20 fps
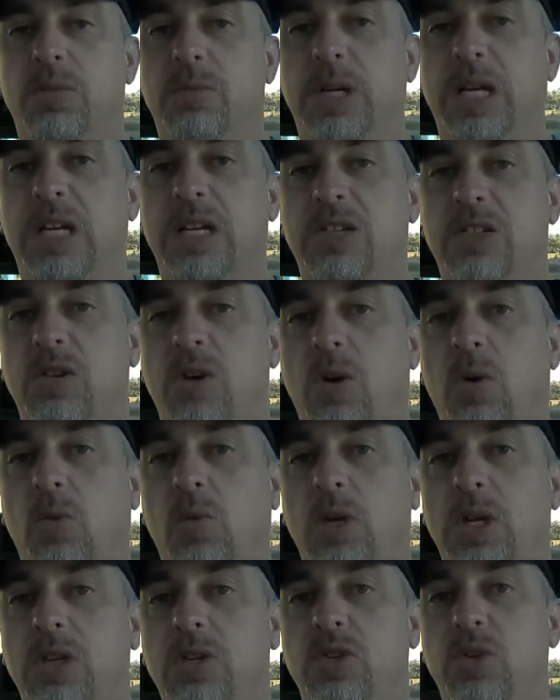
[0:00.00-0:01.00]
them because they're
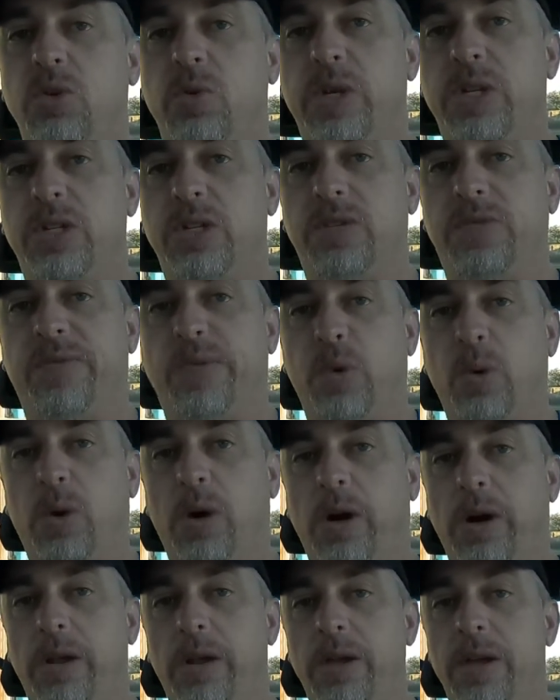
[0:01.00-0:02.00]
only 2 inches
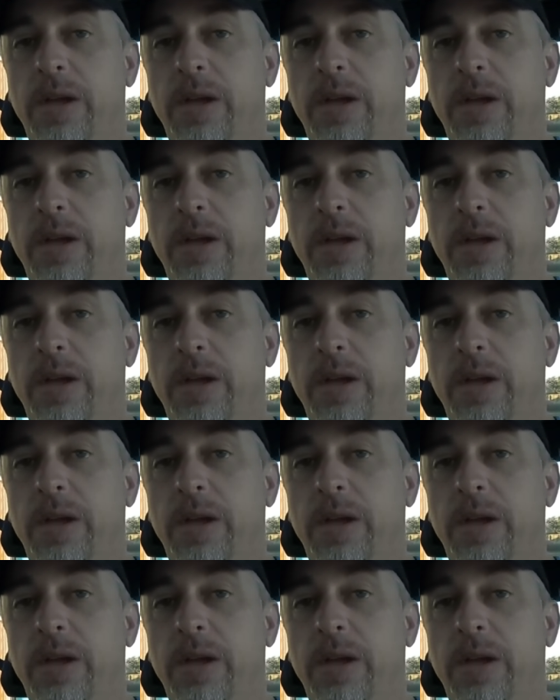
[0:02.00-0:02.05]
forward.